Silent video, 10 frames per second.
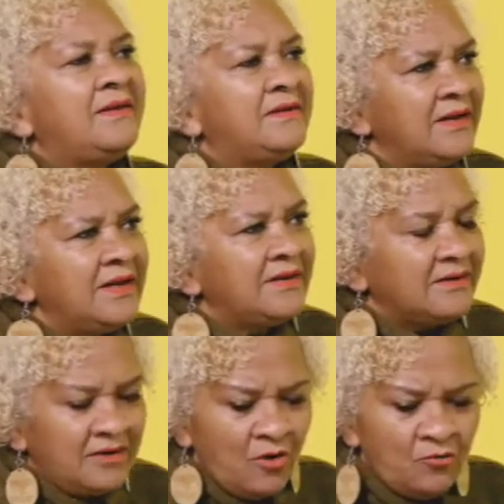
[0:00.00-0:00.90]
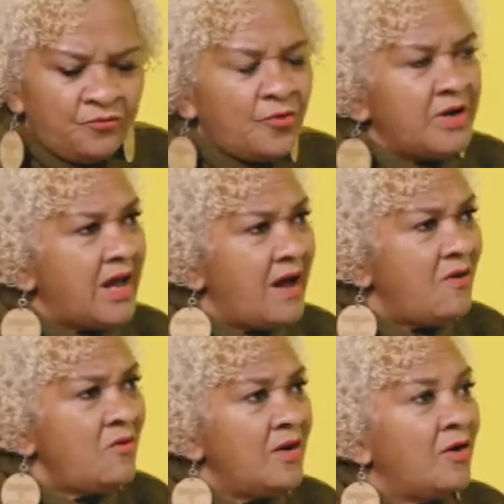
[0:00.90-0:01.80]
Let it go for
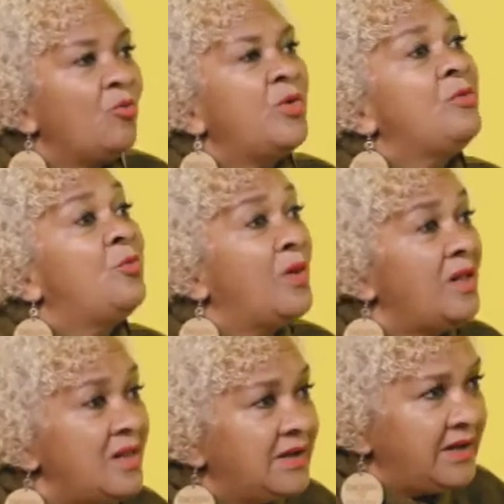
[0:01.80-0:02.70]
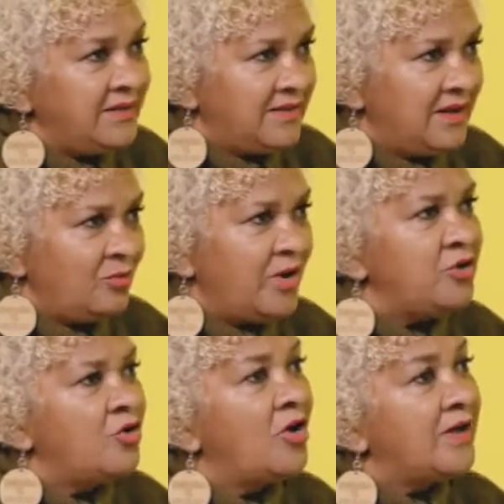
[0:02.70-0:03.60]
now. We will get there when
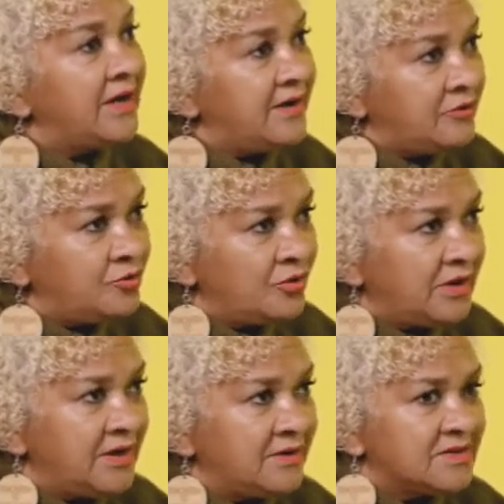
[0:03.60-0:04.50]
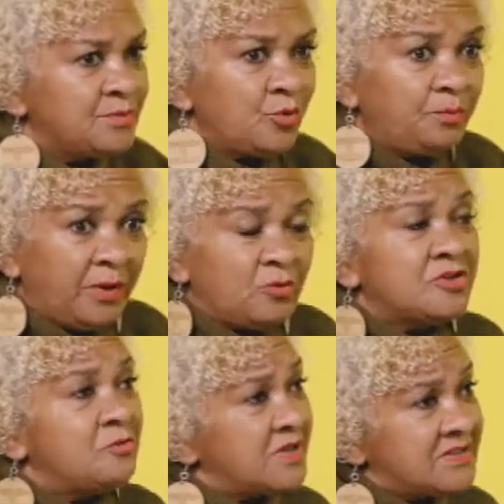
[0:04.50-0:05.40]
you are ready to read this book. Because
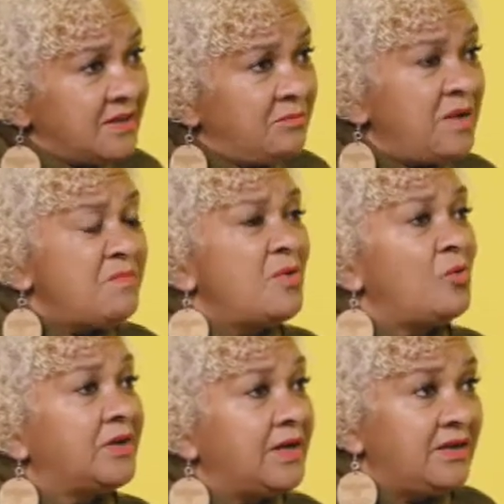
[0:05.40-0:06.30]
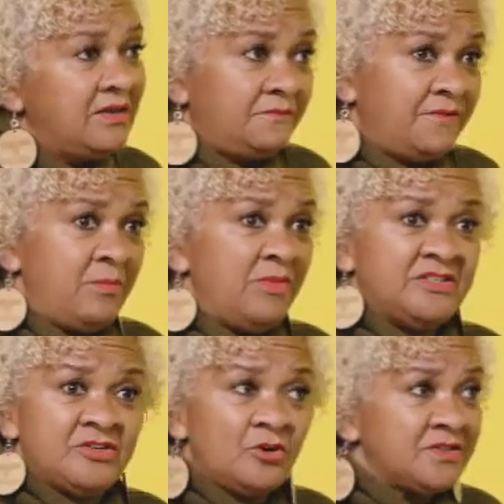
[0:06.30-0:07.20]
you must remember already the
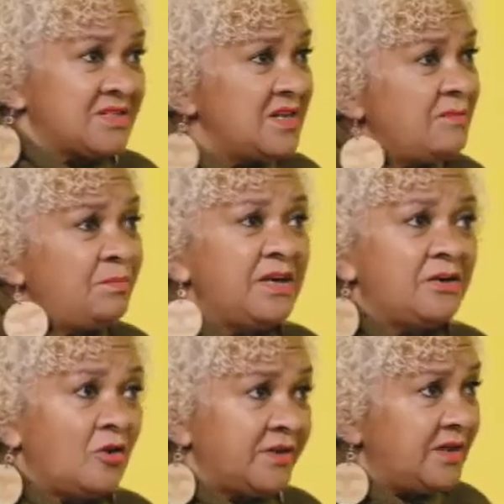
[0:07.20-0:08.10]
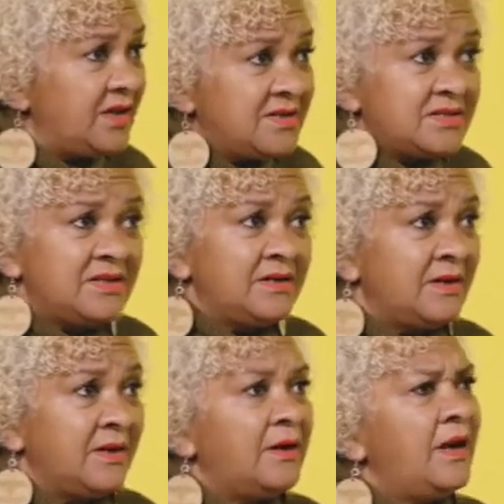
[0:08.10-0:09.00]
family's not sleeping, not eating,
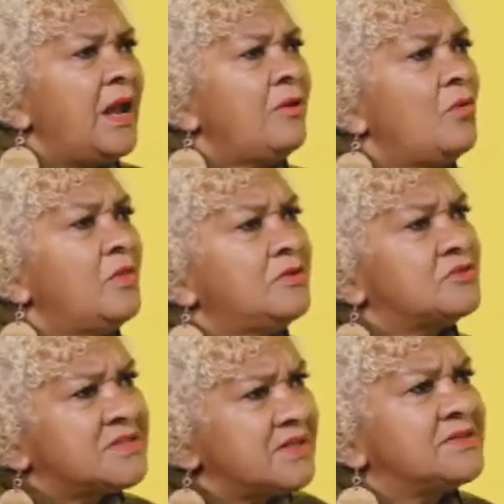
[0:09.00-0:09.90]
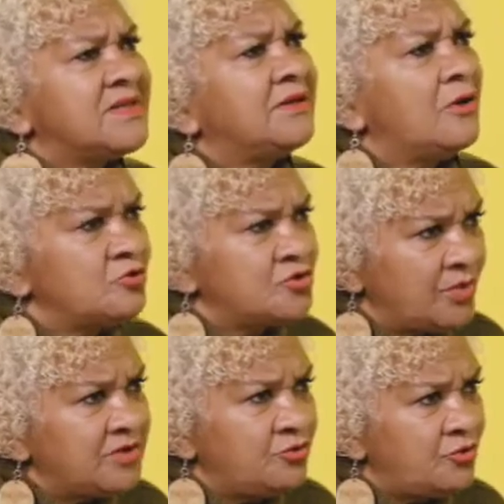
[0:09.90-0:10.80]
and all those things that goes
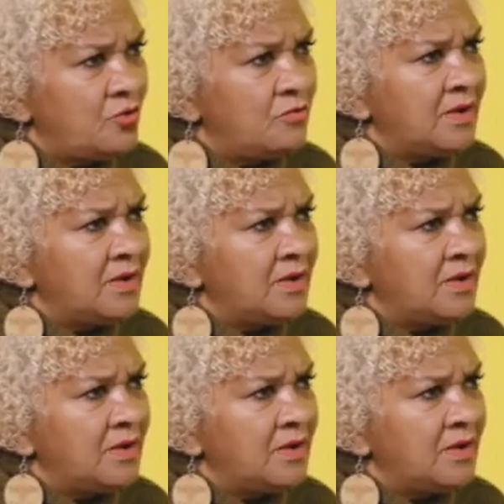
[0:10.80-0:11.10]
with trauma.